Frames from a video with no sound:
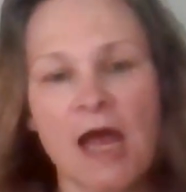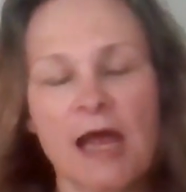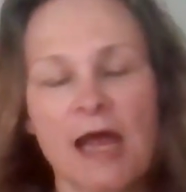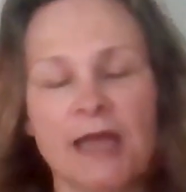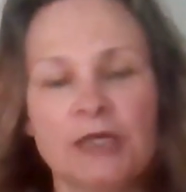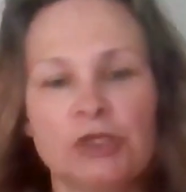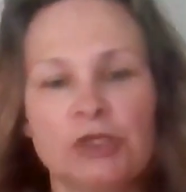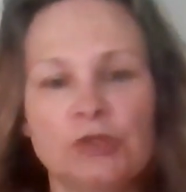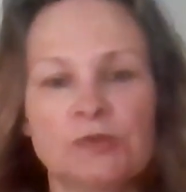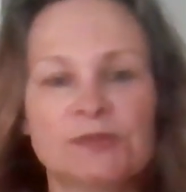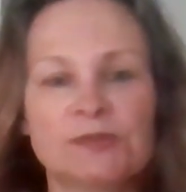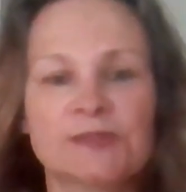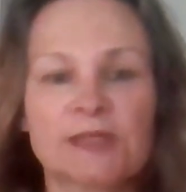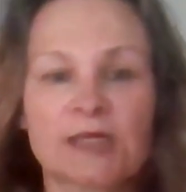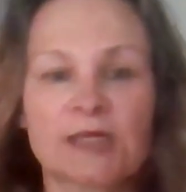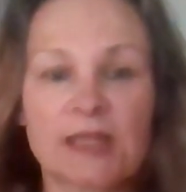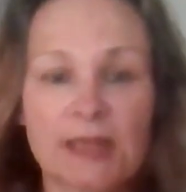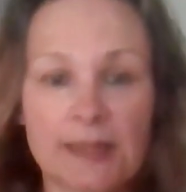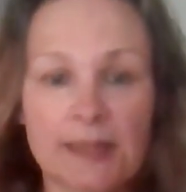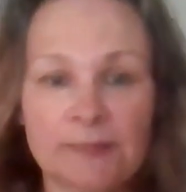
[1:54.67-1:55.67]
I
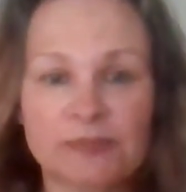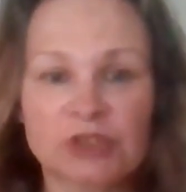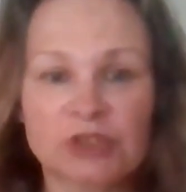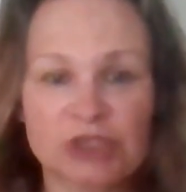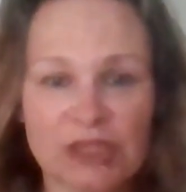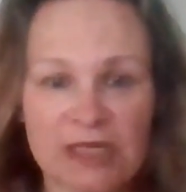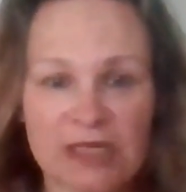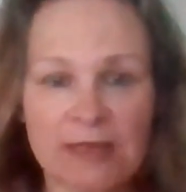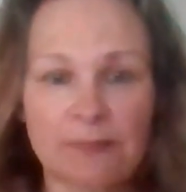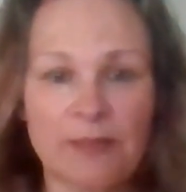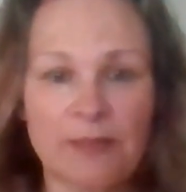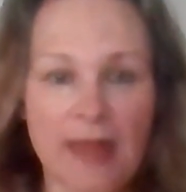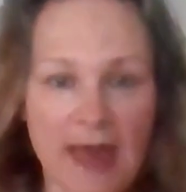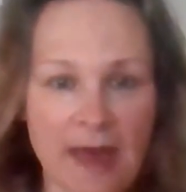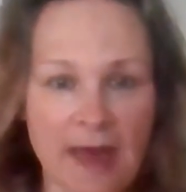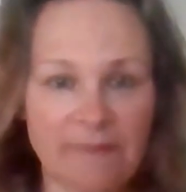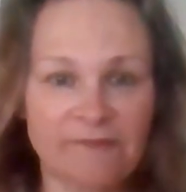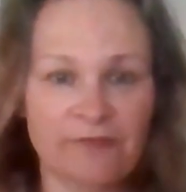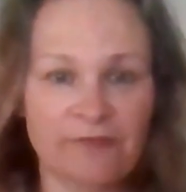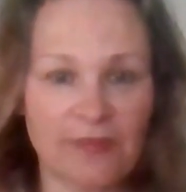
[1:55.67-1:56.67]
used the Clipchamp
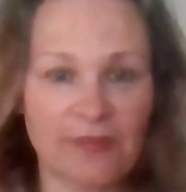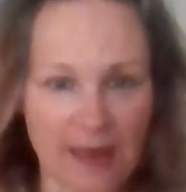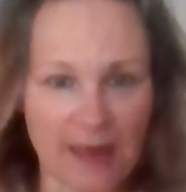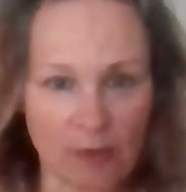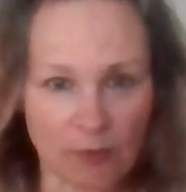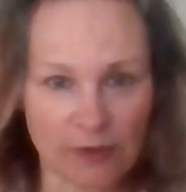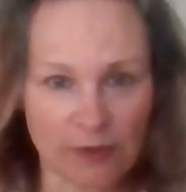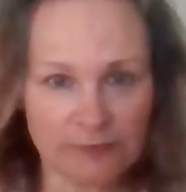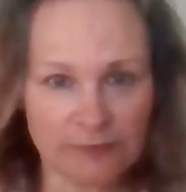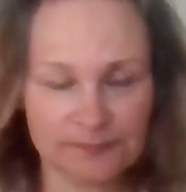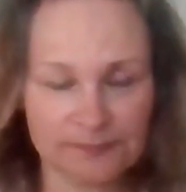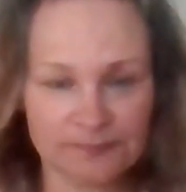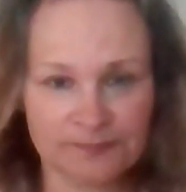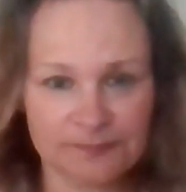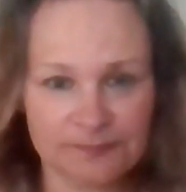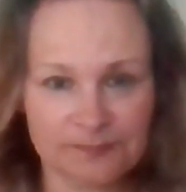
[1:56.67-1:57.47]
app for that one.